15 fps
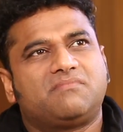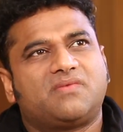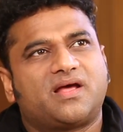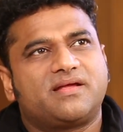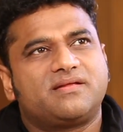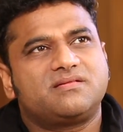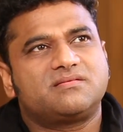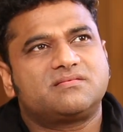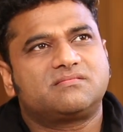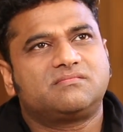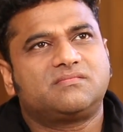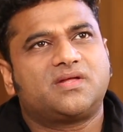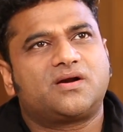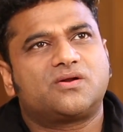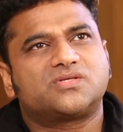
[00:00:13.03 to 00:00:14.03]
9th
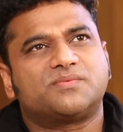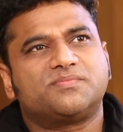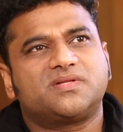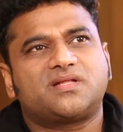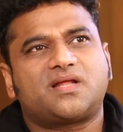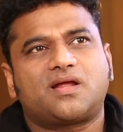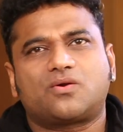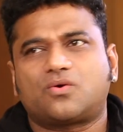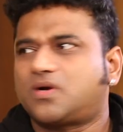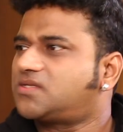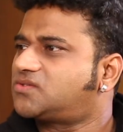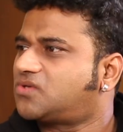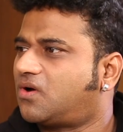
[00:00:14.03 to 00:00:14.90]
grade or something, then I wrote a